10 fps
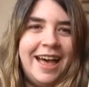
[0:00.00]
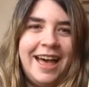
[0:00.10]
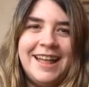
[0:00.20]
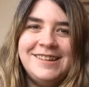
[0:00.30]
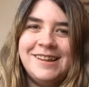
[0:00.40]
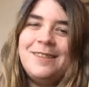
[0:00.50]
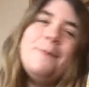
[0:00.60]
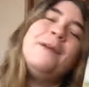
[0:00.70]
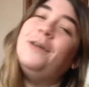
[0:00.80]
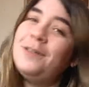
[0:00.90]
And to
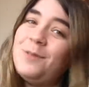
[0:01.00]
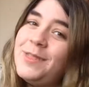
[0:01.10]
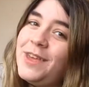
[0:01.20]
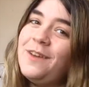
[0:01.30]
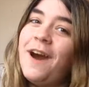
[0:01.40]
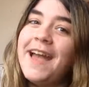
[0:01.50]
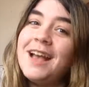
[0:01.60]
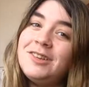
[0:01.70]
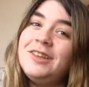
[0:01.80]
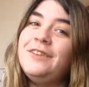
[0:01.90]
be honest with you, I
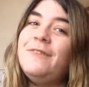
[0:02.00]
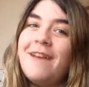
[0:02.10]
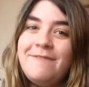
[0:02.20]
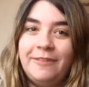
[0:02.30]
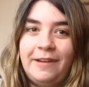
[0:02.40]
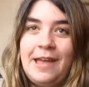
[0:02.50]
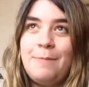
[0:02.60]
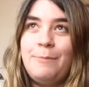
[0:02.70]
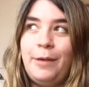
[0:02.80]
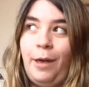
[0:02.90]
actually remember
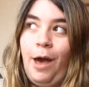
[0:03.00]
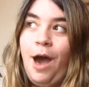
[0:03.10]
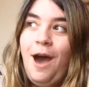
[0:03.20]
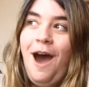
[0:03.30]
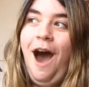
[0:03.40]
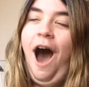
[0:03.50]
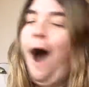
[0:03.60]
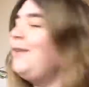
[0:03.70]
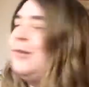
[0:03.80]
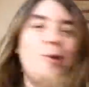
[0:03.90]
it, but
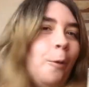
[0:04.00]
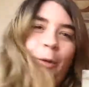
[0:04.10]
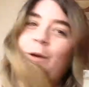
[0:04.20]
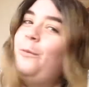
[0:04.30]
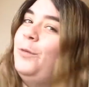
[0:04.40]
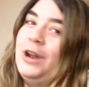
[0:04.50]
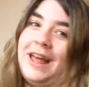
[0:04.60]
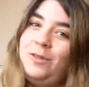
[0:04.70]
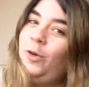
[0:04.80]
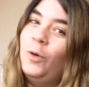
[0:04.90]
I do not want to
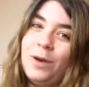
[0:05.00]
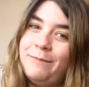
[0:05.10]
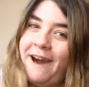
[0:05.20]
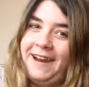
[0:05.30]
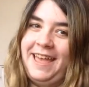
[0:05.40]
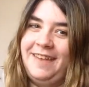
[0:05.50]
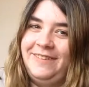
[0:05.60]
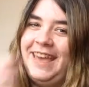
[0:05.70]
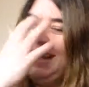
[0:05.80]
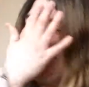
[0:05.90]
like talk about it,
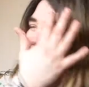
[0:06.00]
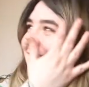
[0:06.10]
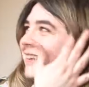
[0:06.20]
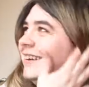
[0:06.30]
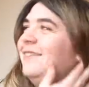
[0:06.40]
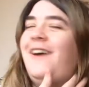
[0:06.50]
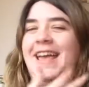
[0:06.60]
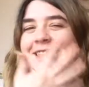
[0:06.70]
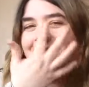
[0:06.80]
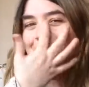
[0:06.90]
because I don't know why.
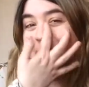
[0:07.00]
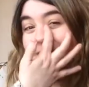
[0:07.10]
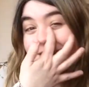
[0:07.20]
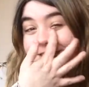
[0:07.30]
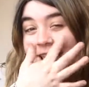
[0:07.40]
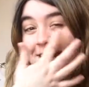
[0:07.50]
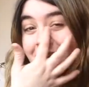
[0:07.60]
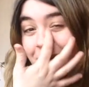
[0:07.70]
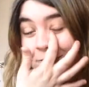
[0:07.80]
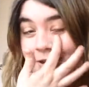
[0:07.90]
It's embarrassing, and I
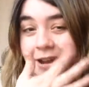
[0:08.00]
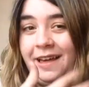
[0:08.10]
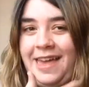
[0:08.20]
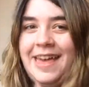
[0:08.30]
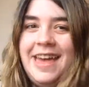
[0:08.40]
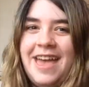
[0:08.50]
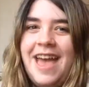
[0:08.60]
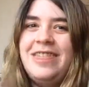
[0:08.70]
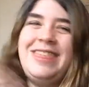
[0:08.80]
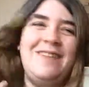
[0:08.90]
don't want to like
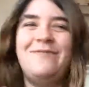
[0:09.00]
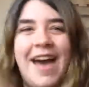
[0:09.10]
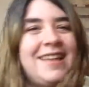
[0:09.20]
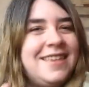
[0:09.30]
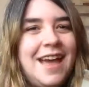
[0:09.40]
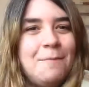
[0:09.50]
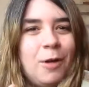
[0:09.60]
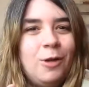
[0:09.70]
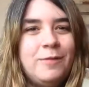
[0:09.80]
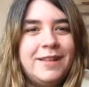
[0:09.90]
think back to that
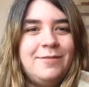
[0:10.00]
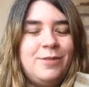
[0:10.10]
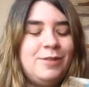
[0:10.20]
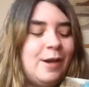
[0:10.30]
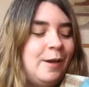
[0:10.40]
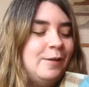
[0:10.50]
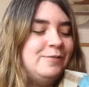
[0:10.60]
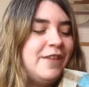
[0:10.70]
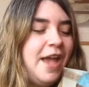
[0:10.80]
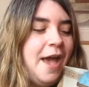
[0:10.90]
moment. So,
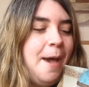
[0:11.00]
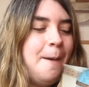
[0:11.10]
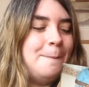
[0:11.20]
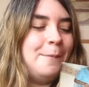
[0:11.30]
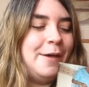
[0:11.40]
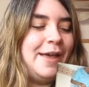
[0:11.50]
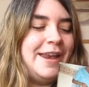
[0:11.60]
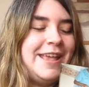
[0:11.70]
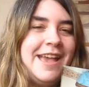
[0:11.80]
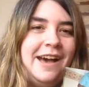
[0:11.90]

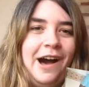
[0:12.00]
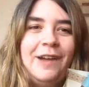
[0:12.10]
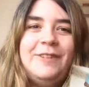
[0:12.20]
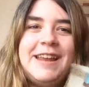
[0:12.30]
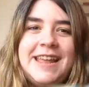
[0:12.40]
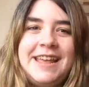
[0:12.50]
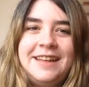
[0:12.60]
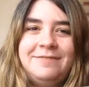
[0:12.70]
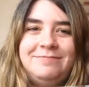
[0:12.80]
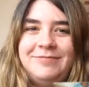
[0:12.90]
but yeah, I like